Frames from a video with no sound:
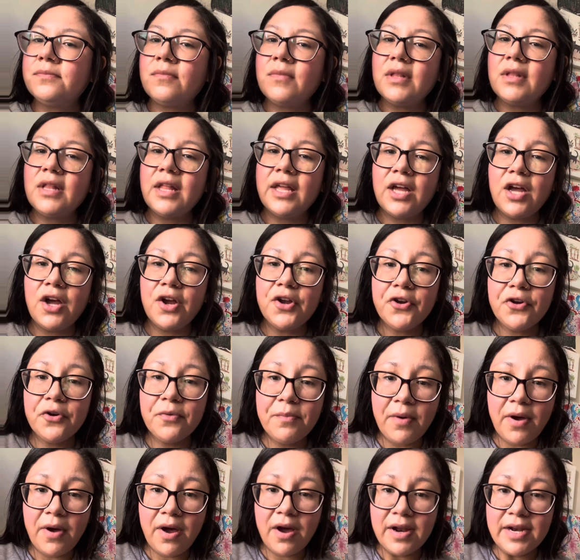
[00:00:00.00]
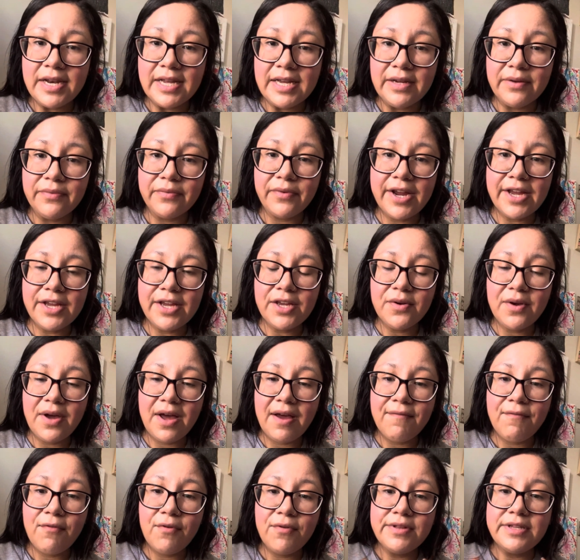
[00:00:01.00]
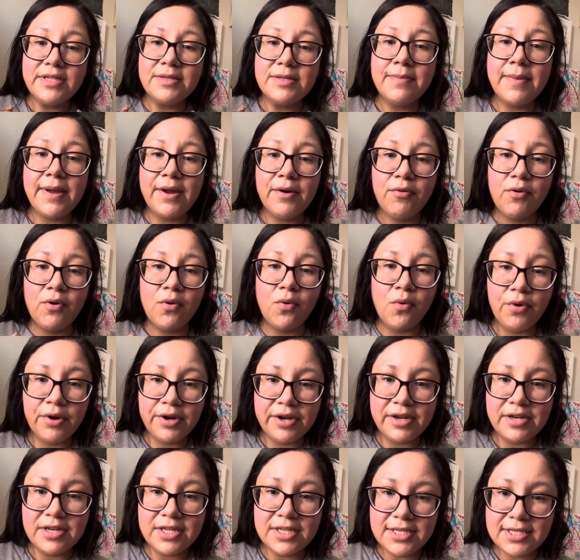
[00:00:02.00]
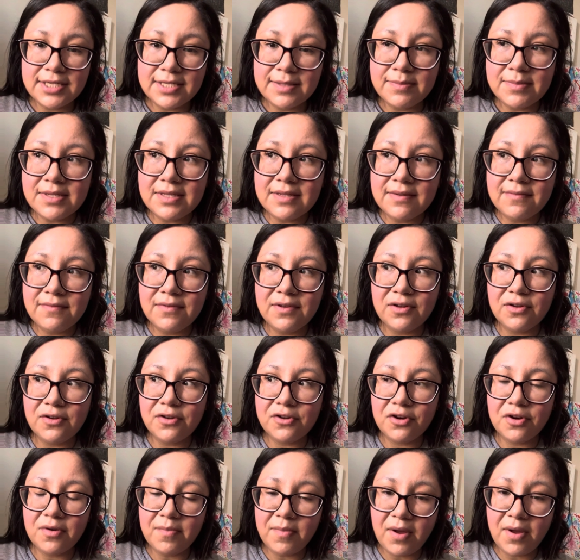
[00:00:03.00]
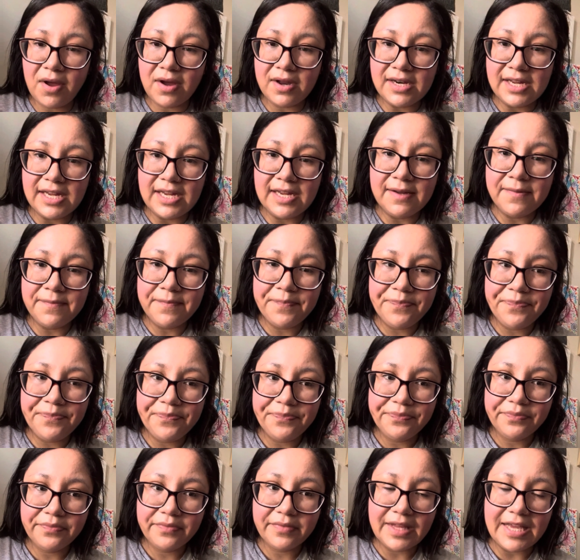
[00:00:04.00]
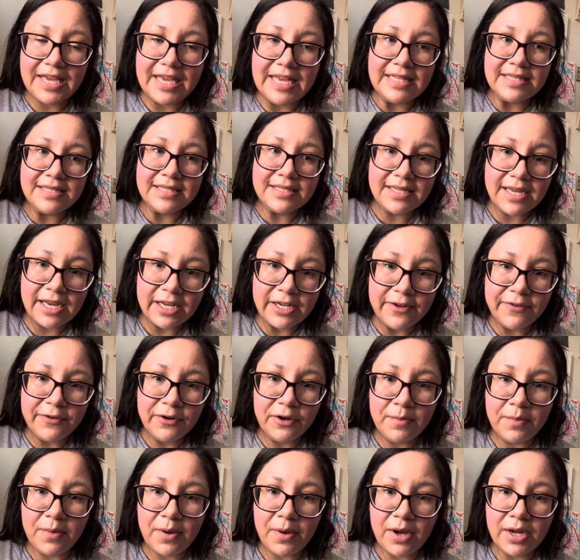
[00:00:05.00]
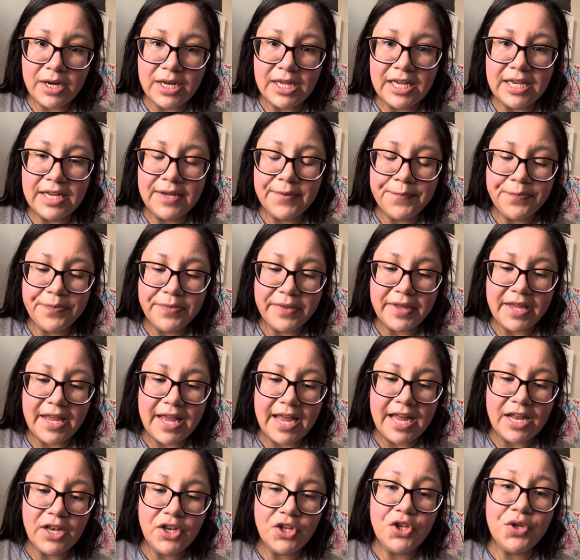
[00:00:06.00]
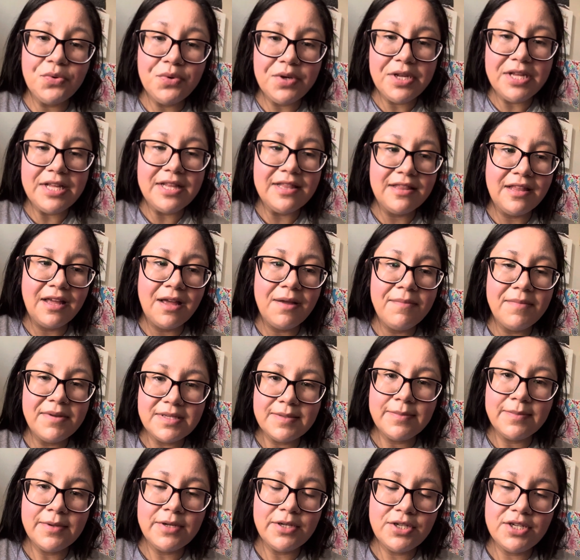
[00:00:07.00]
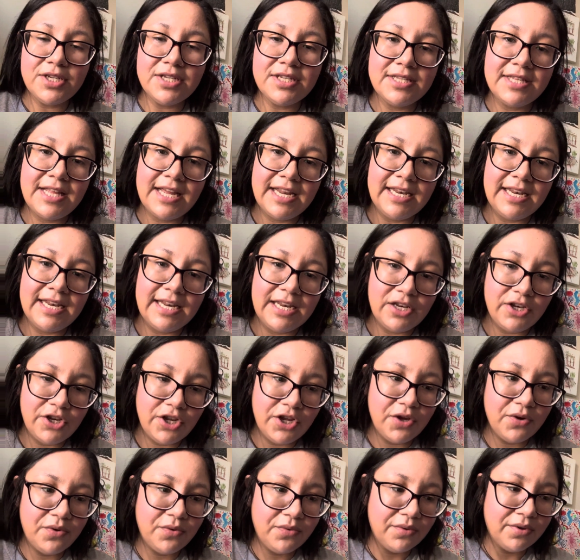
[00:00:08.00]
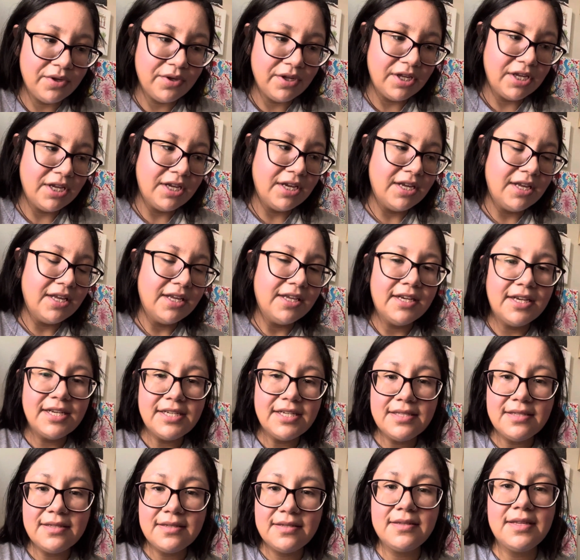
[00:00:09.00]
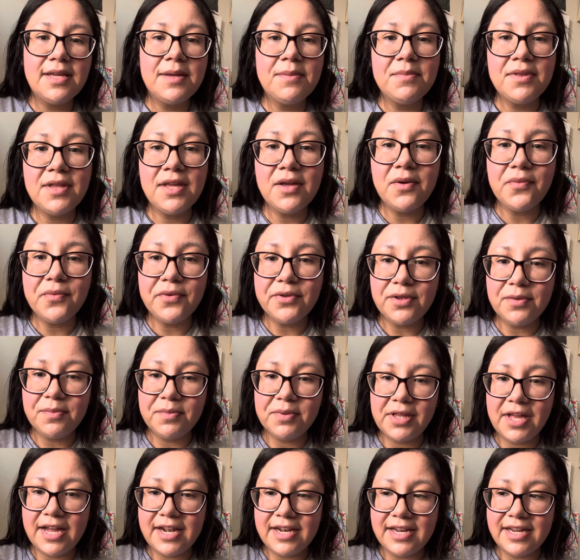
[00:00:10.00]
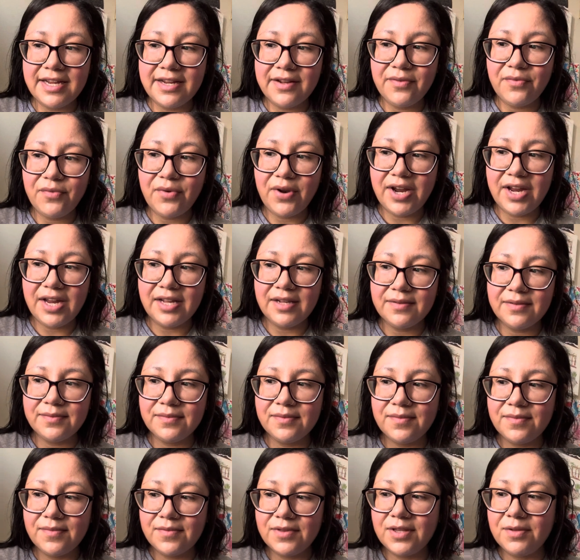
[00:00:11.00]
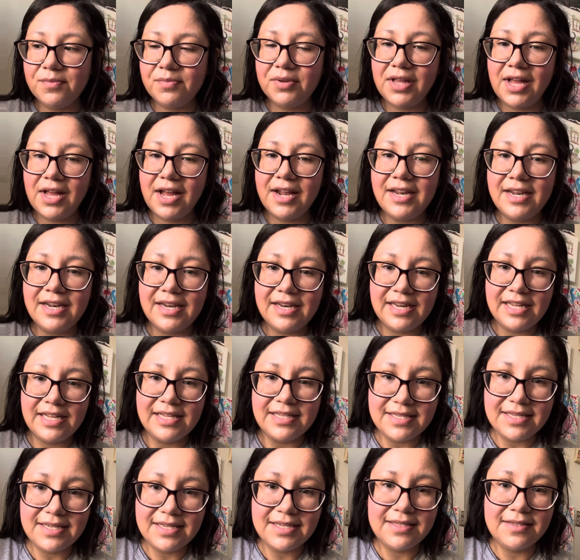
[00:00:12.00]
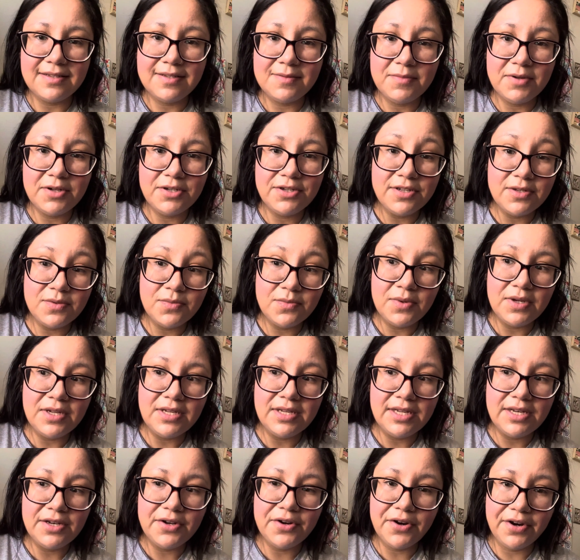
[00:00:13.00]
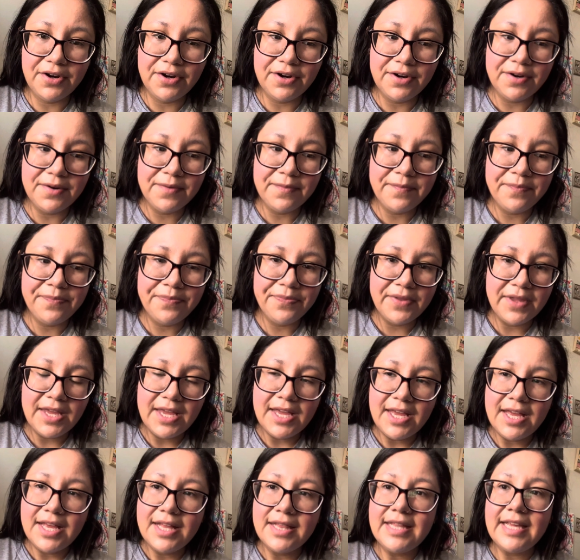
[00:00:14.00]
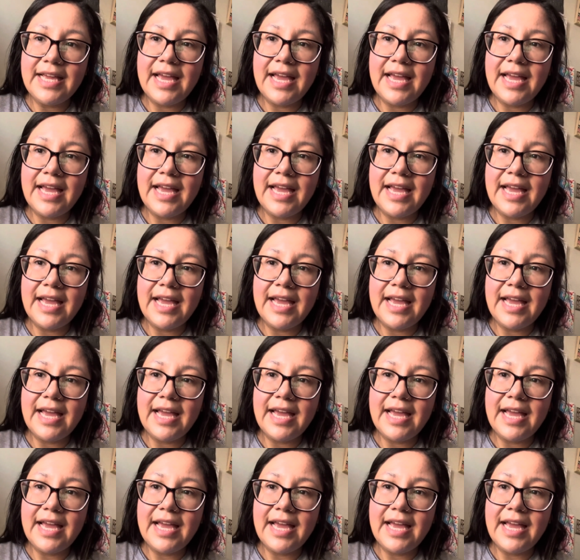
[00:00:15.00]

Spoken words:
Like how your body, right? You have all these microorganisms living on your body, inside of your body, and you need them as much as they need you. It's the same thing with the planet, right? The planet needs us as much as we need her. The